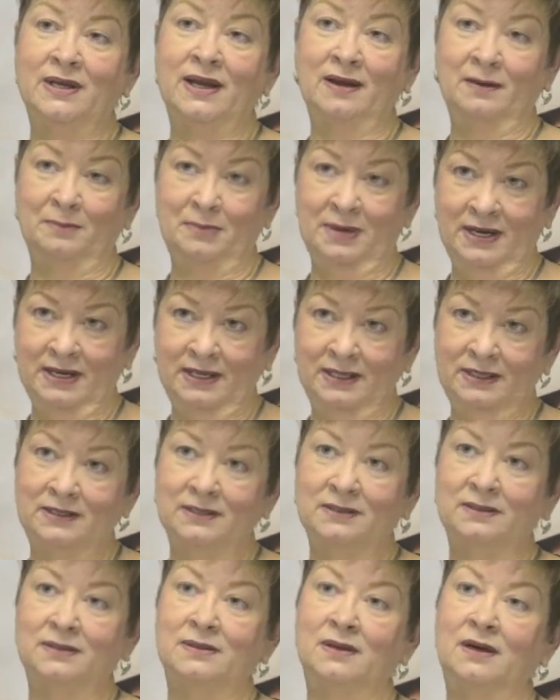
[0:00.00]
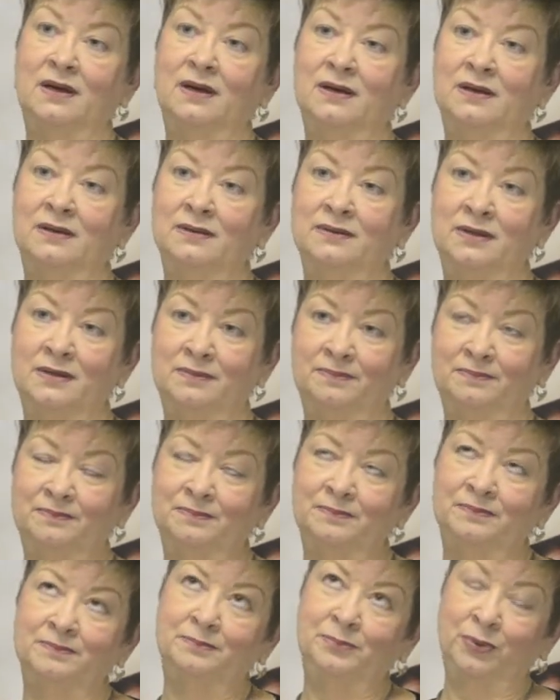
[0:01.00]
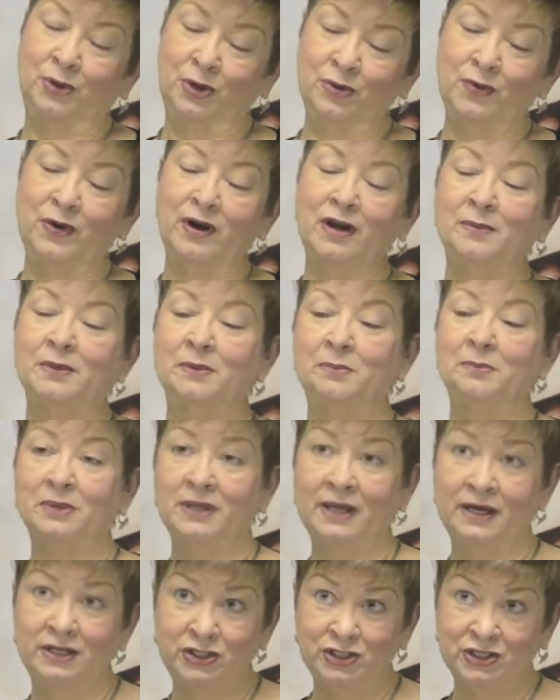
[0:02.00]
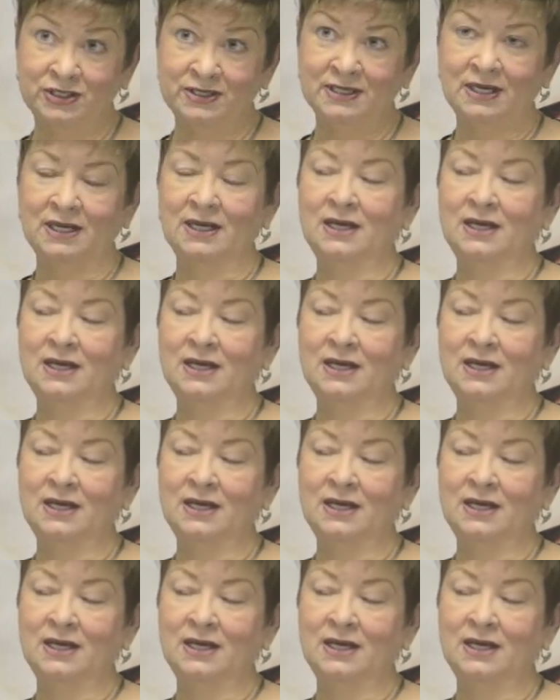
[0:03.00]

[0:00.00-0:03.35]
campaign uh, program and pledges